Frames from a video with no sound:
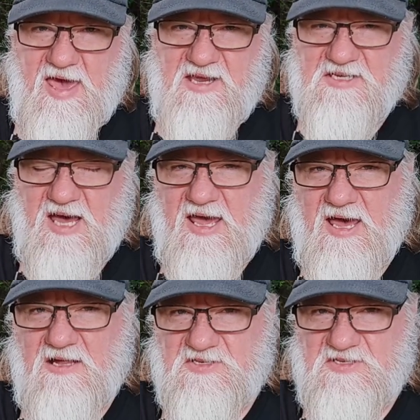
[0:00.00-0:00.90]

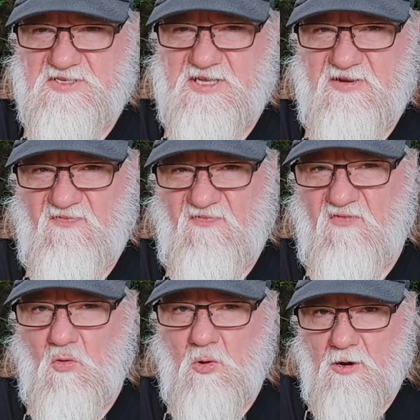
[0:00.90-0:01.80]
tie-outs instead of
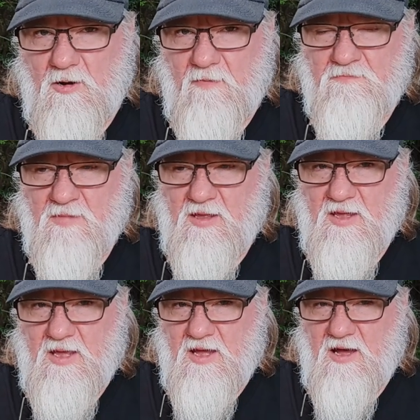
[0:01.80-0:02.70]
4,
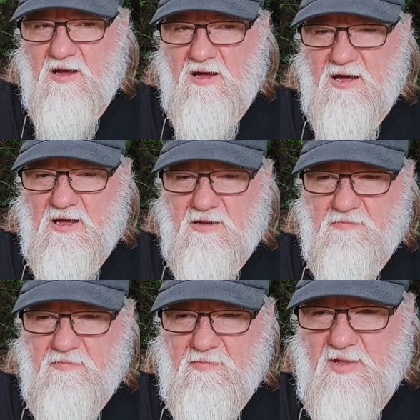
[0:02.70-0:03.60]
I
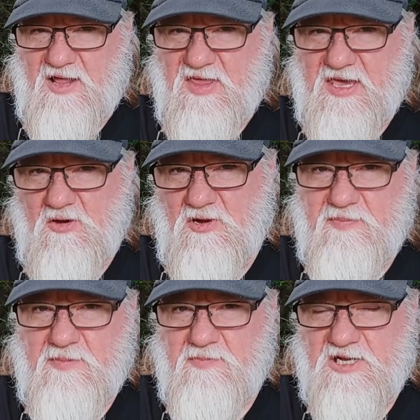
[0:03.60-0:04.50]
think it would
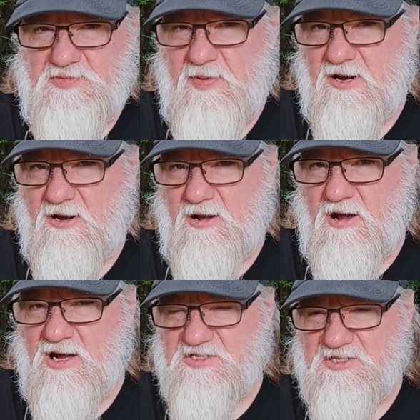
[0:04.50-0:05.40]
have been much better.
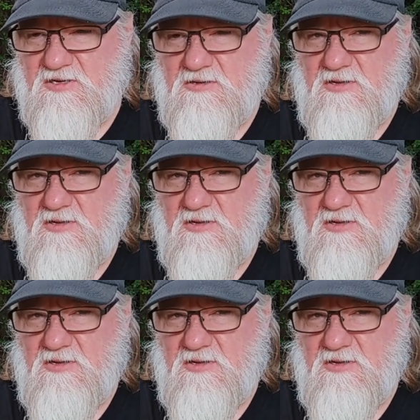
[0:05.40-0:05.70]
Also,